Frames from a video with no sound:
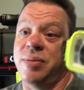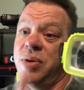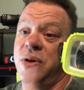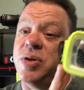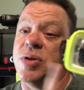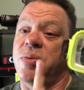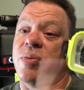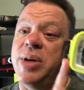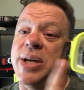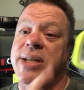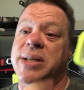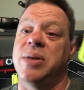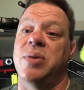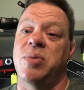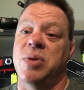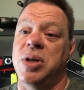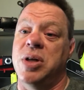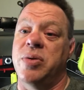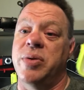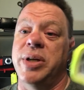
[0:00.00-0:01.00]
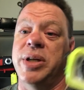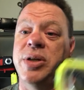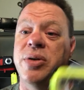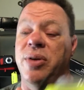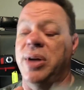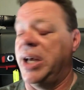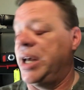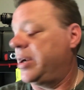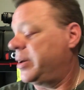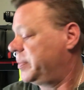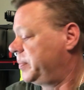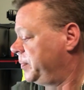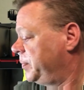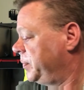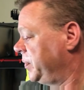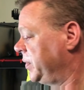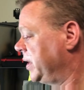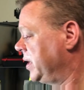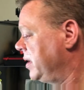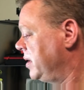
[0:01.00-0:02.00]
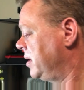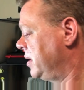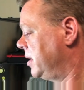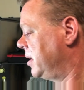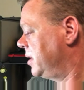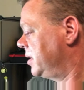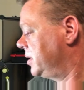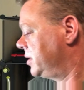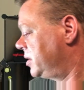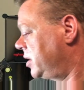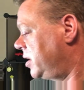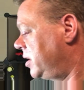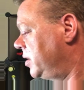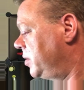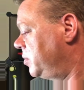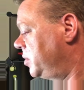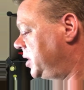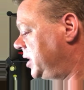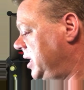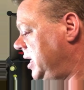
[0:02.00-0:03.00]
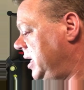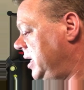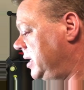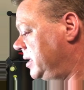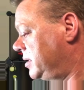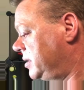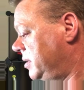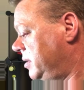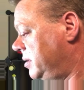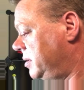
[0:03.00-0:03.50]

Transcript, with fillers: There's a reason we'll go into later. Started with these.